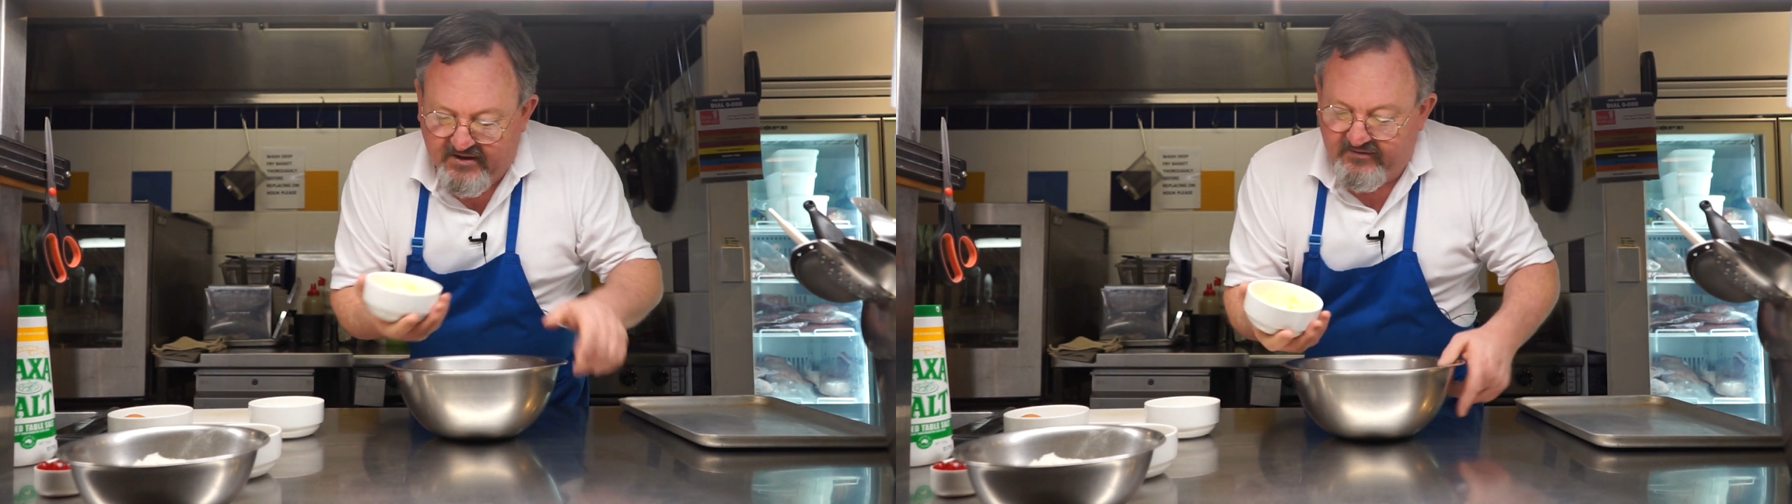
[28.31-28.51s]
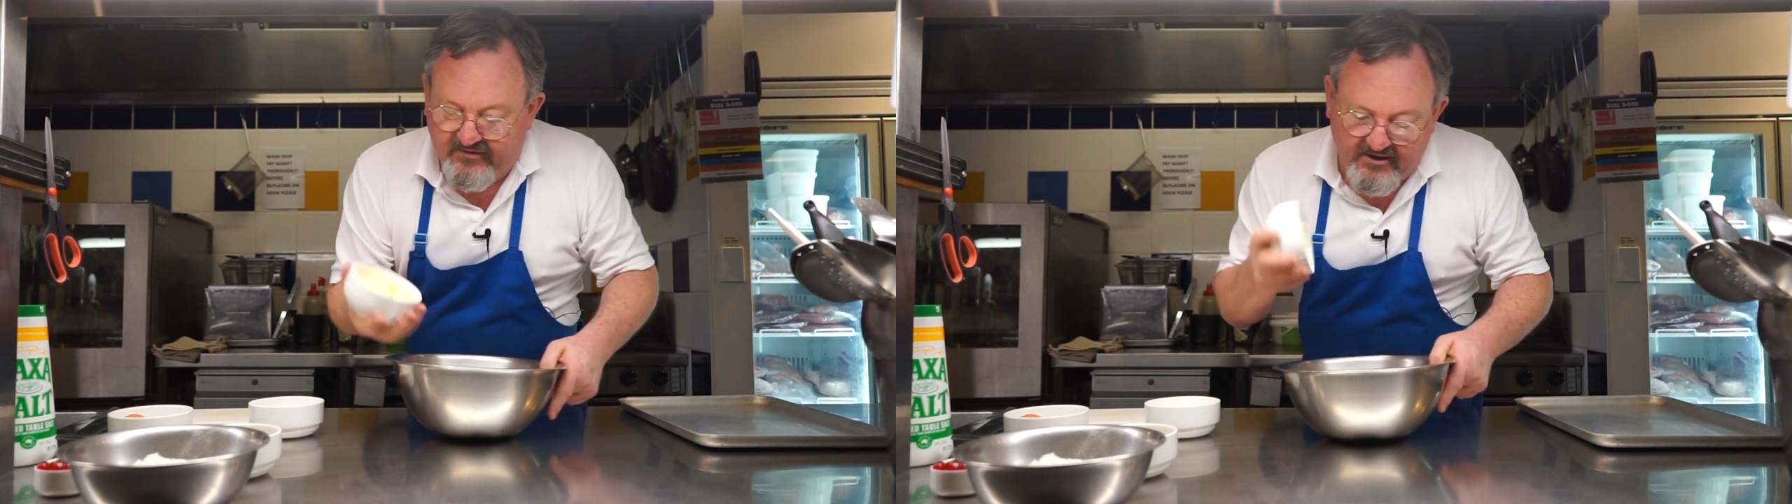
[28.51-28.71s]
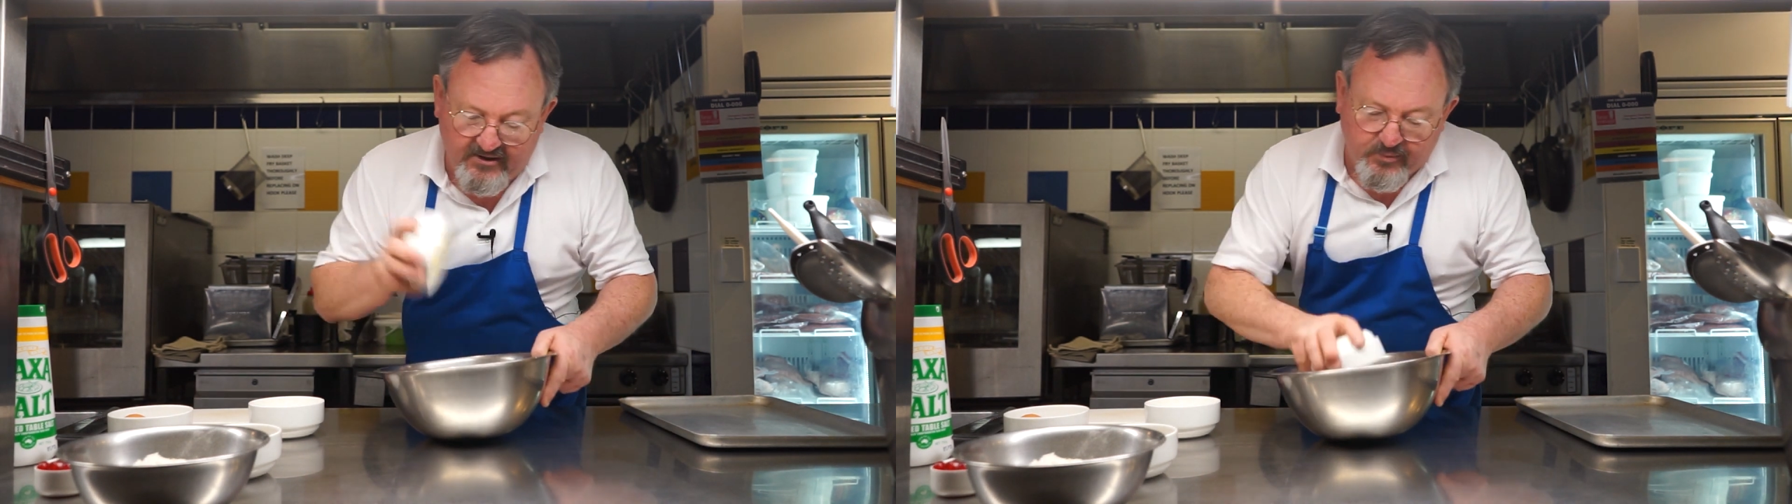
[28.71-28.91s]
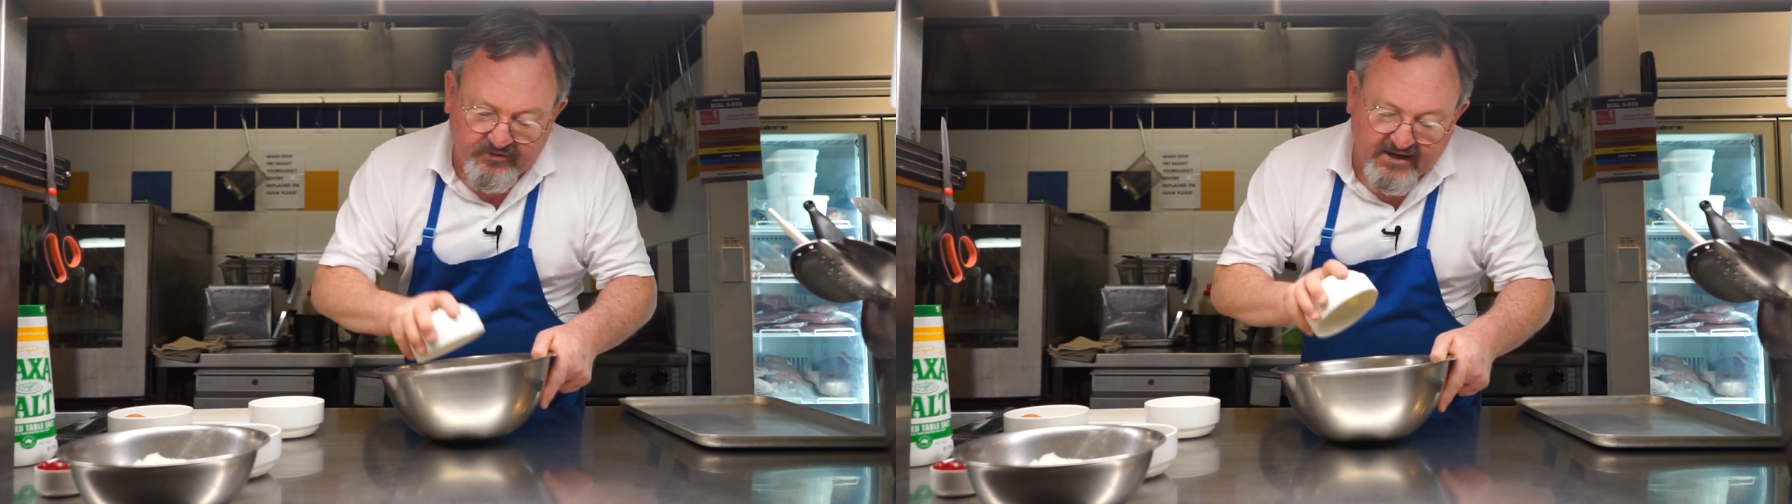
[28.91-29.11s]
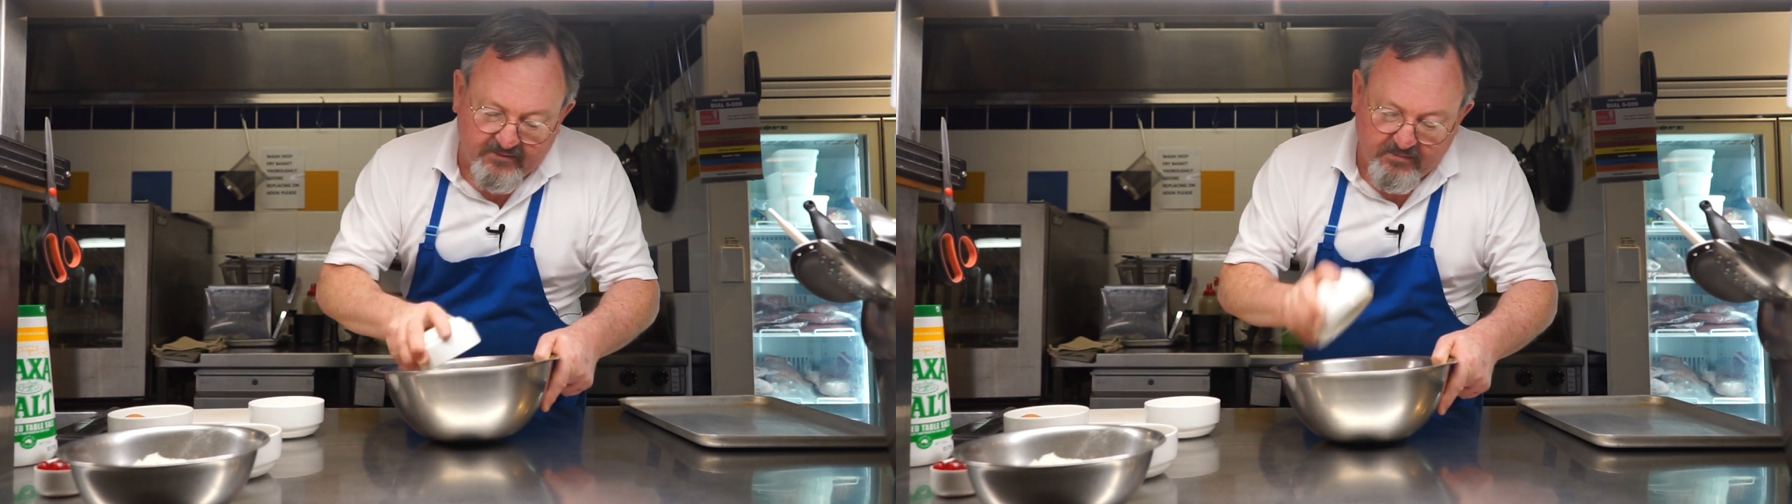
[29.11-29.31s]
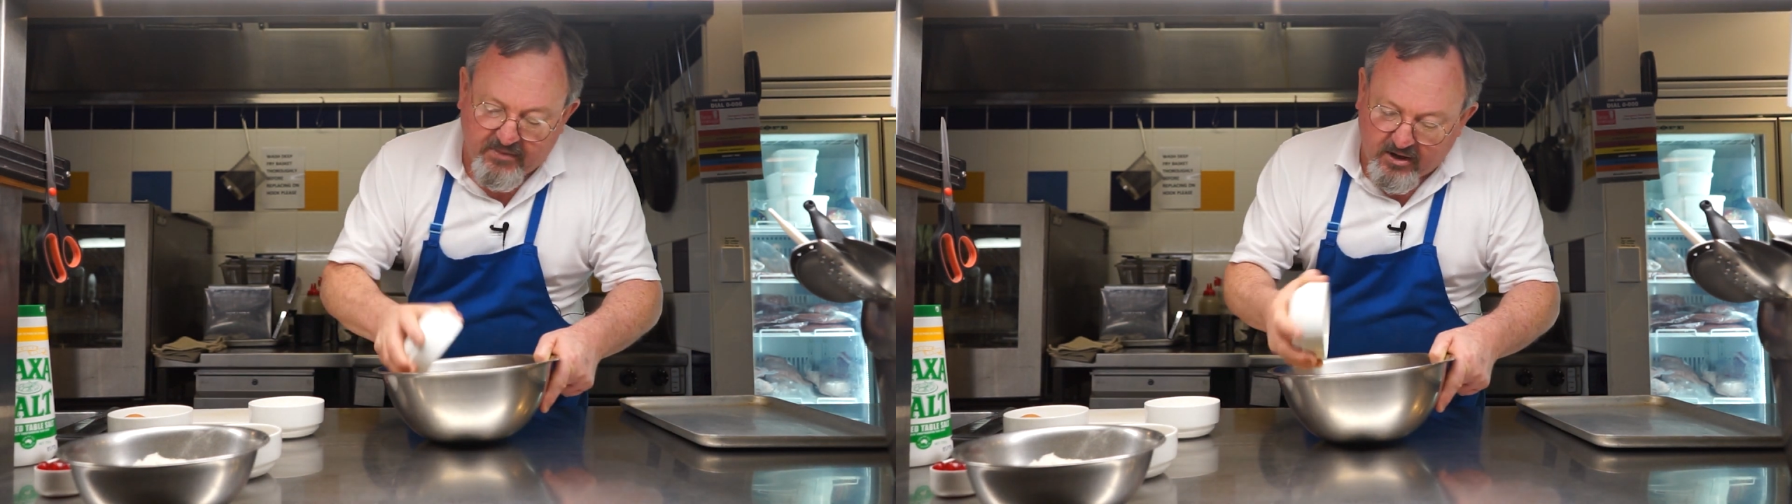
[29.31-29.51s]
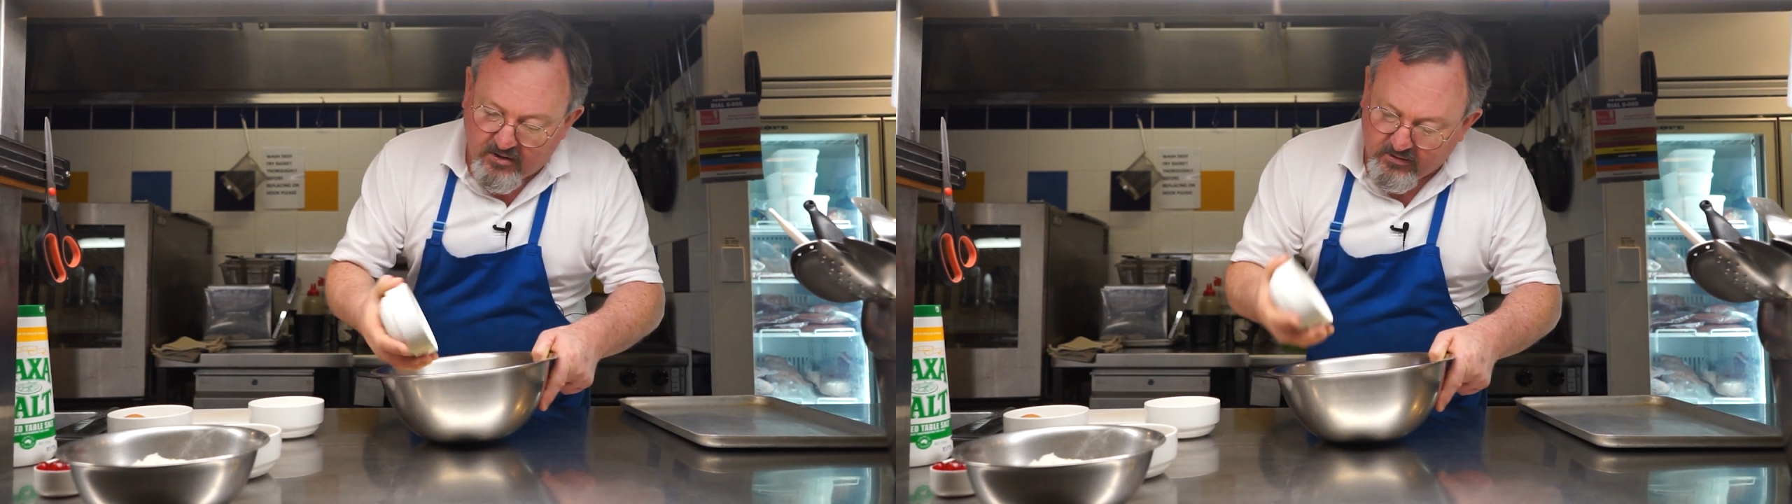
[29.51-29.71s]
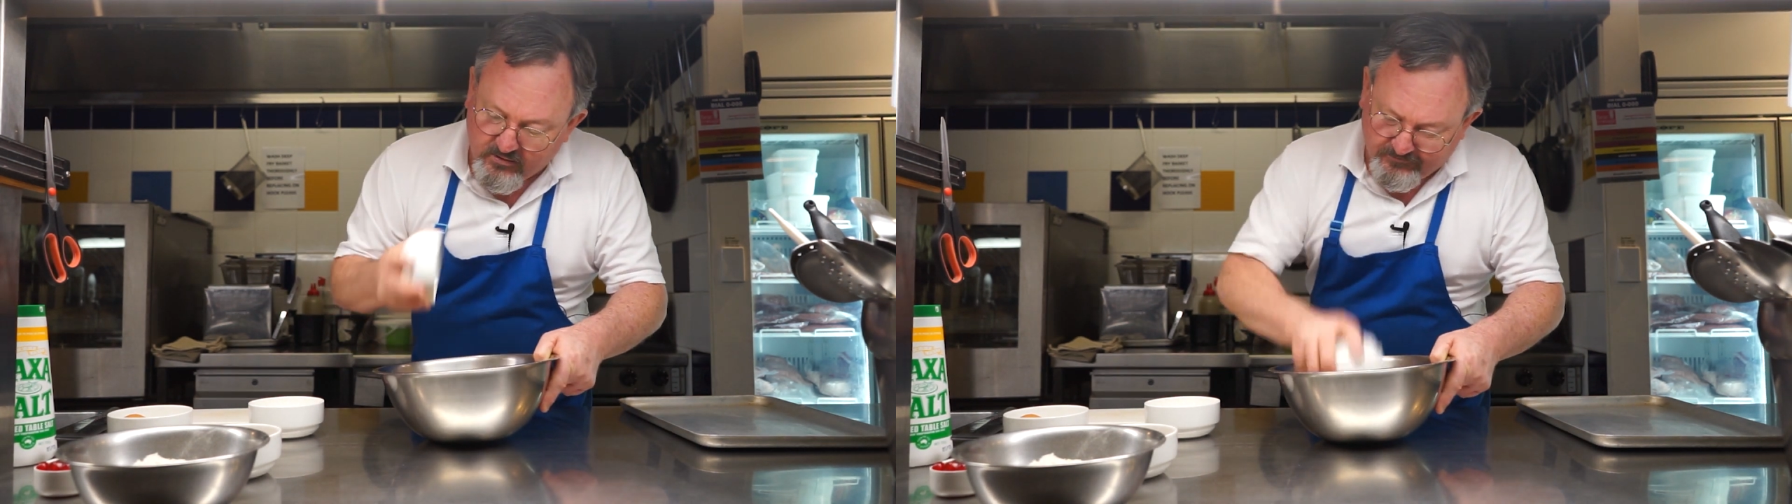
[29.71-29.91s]
So I'm going to put that in a
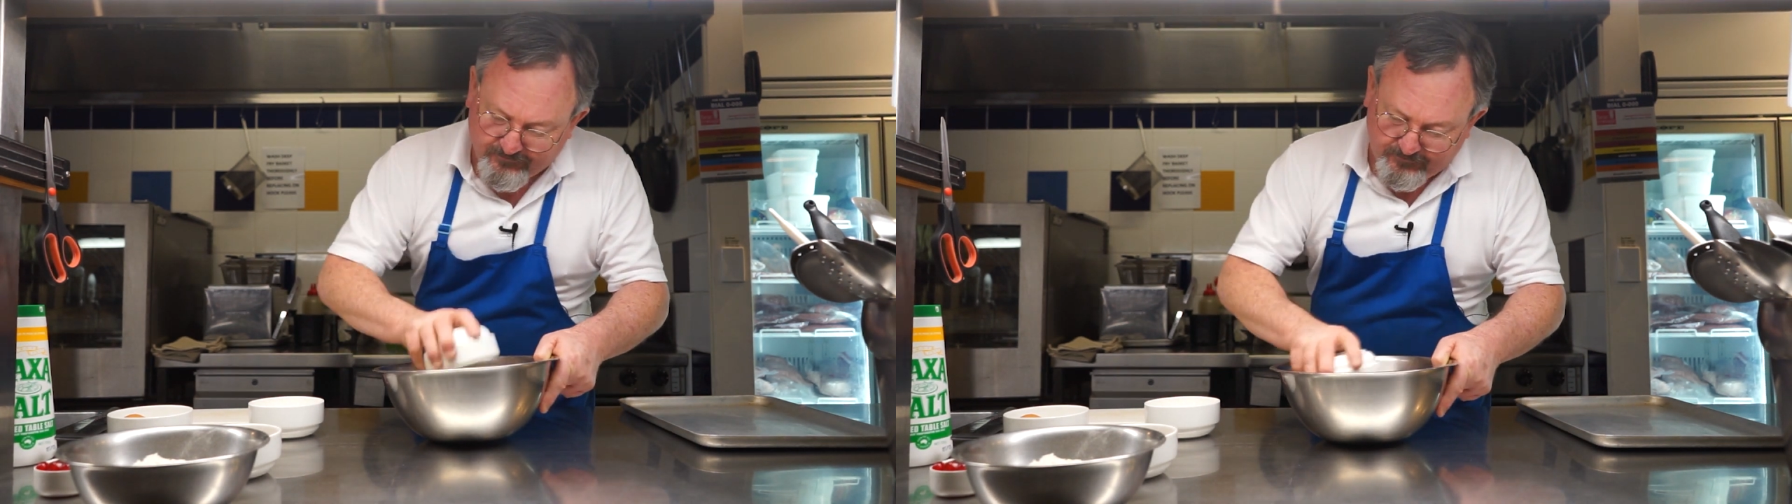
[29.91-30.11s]
bowl.